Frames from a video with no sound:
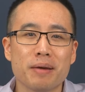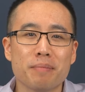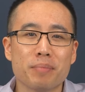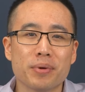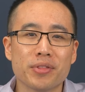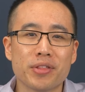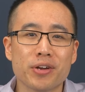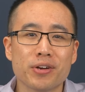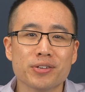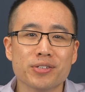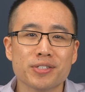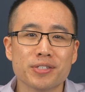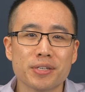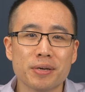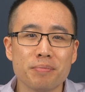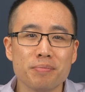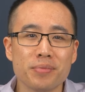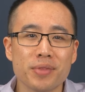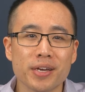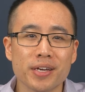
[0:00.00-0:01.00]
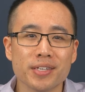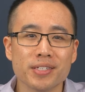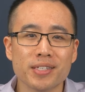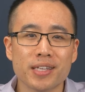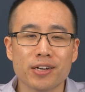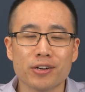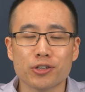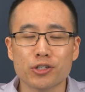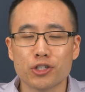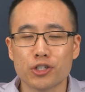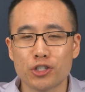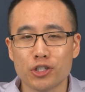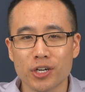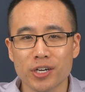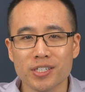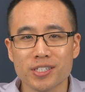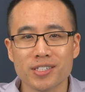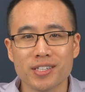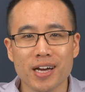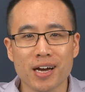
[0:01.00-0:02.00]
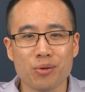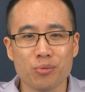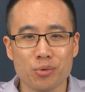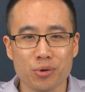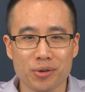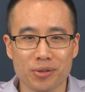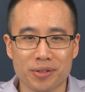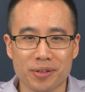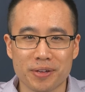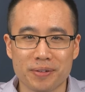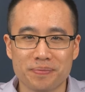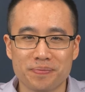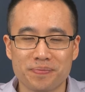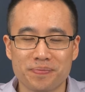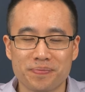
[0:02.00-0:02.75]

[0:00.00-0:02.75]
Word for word: but there are some things that are just not worth it.